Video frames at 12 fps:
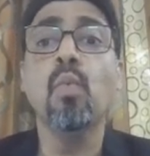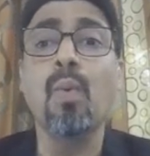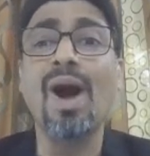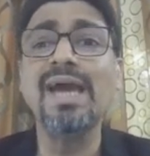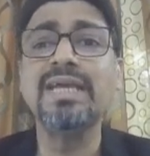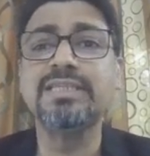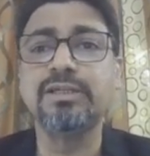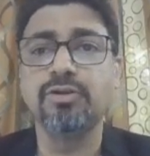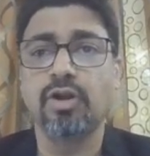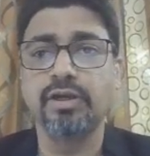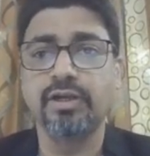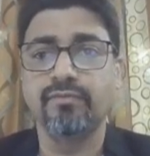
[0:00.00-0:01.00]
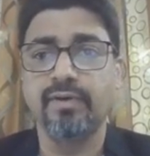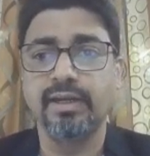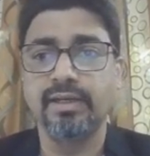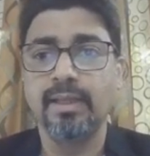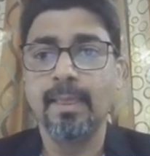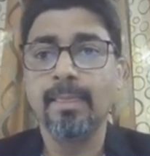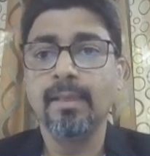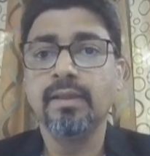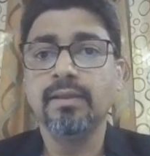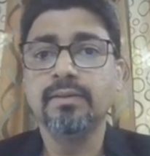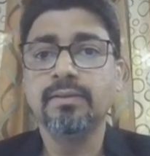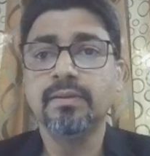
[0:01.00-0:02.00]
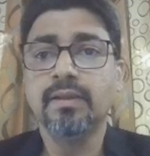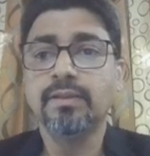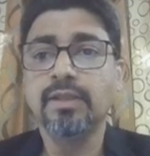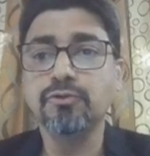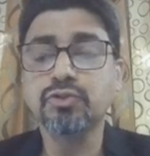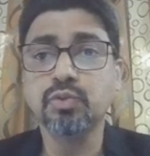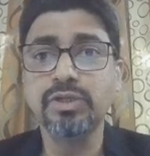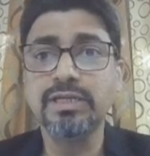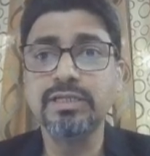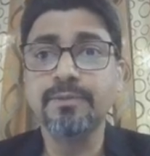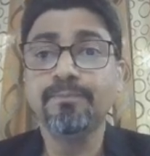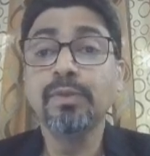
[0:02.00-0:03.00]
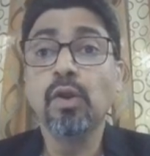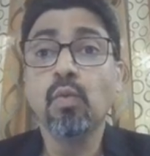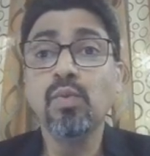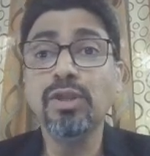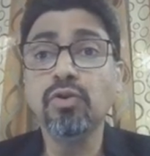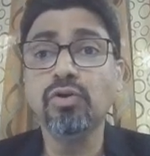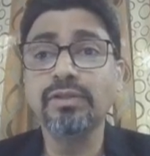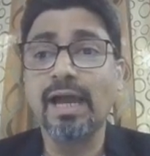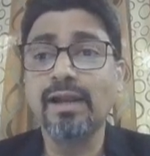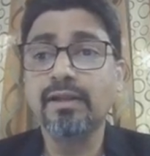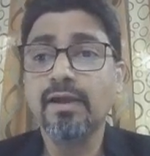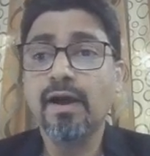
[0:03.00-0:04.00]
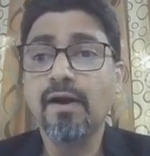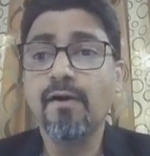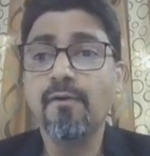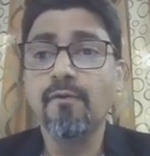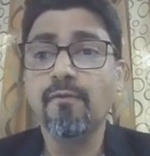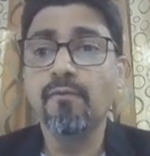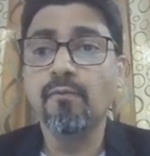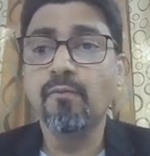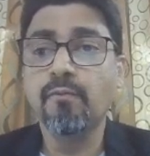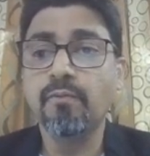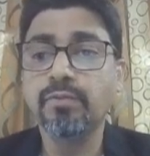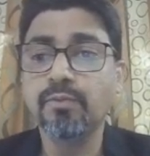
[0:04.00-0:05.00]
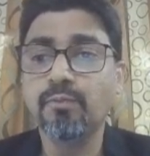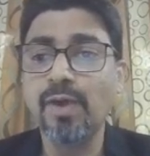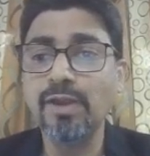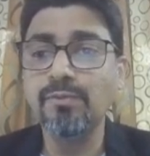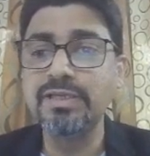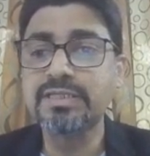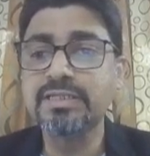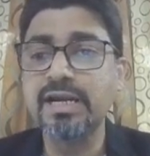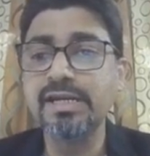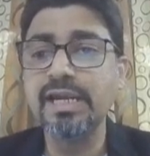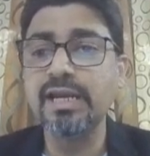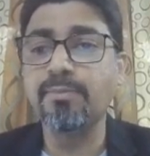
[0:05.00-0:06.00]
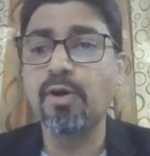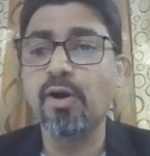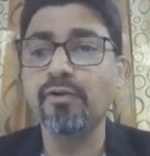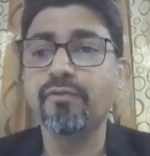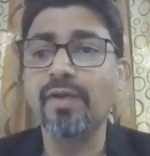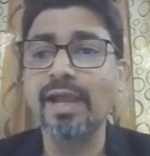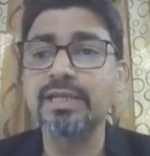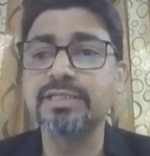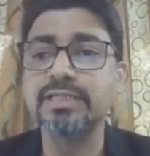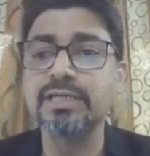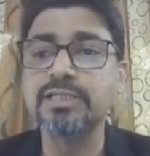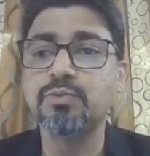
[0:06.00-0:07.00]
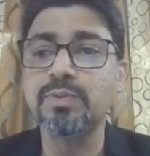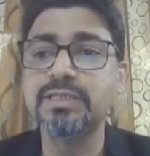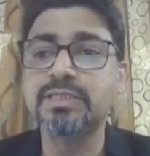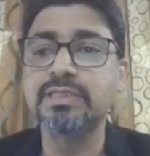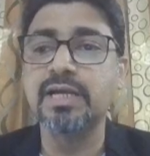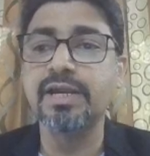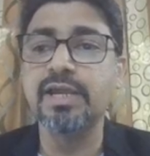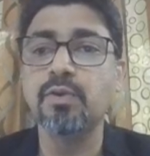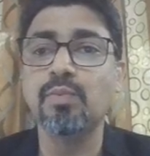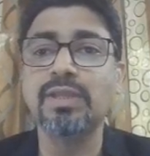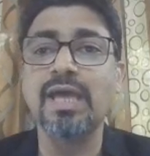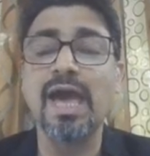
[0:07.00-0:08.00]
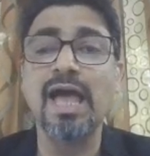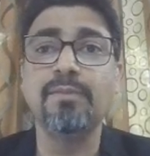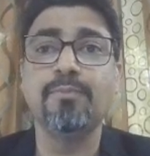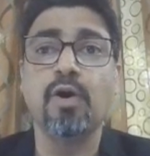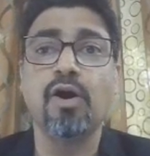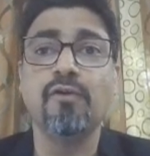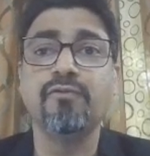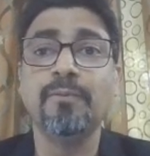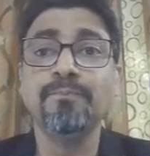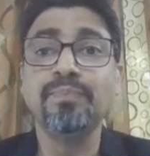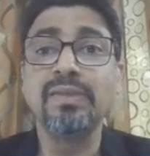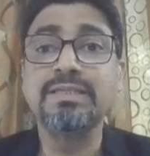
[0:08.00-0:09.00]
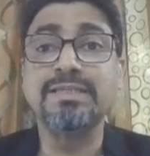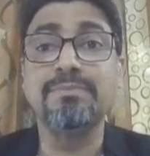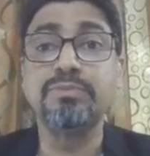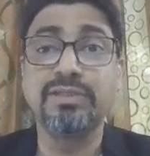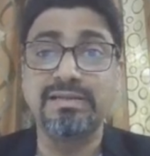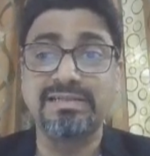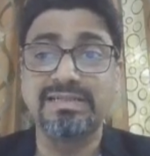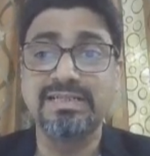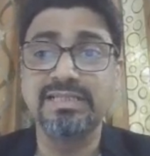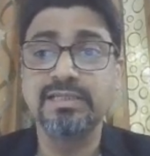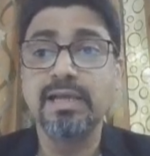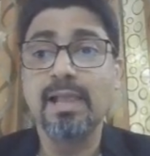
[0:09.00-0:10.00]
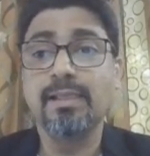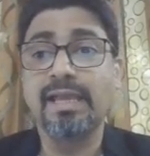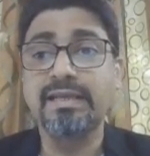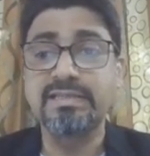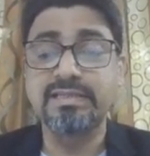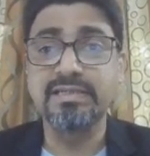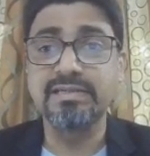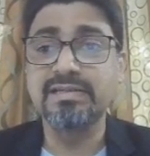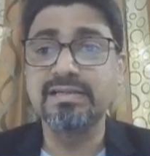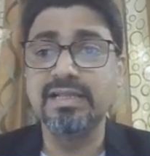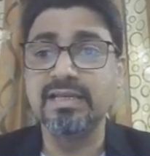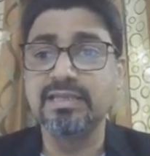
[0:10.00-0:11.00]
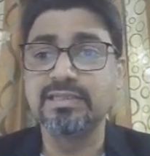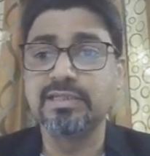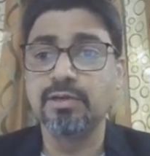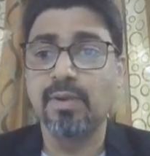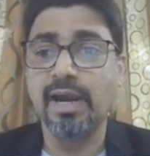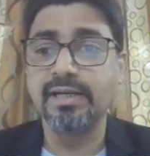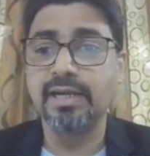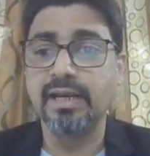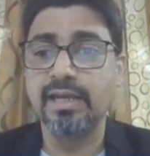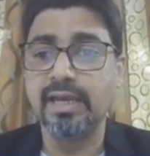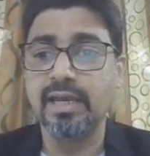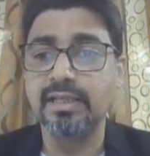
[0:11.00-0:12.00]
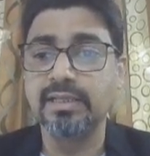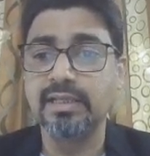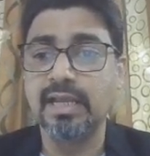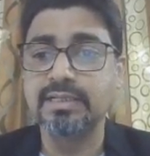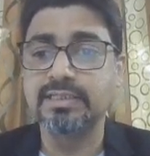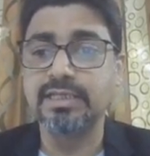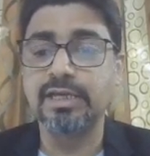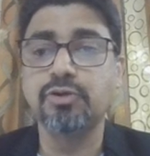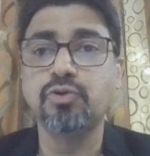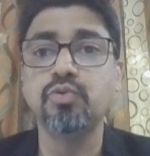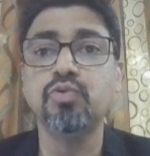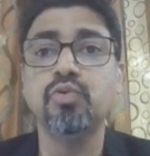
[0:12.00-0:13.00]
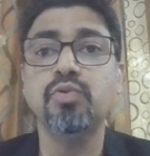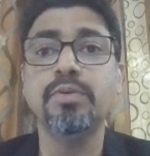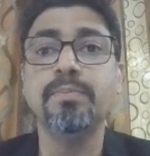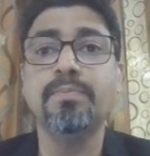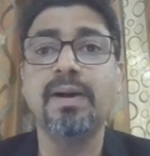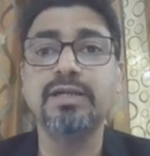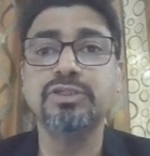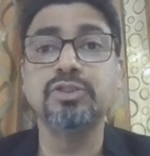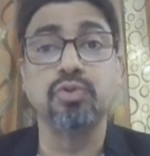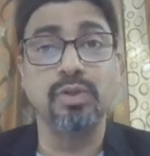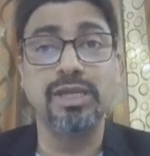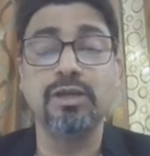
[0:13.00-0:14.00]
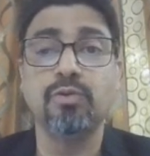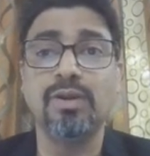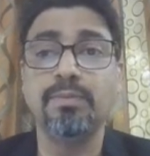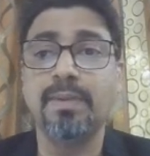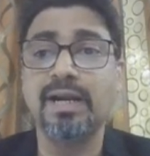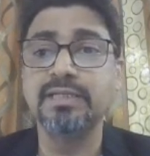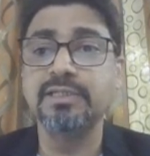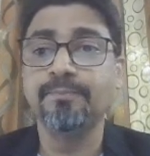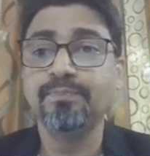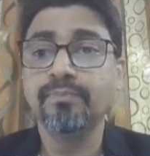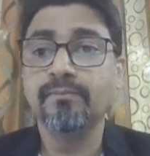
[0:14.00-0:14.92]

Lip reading: Why is it not defined? Now students, we know that when we studied about fractions, we studied with the help of some circles. Like a circle is divided in, let's say, two parts, two equal parts,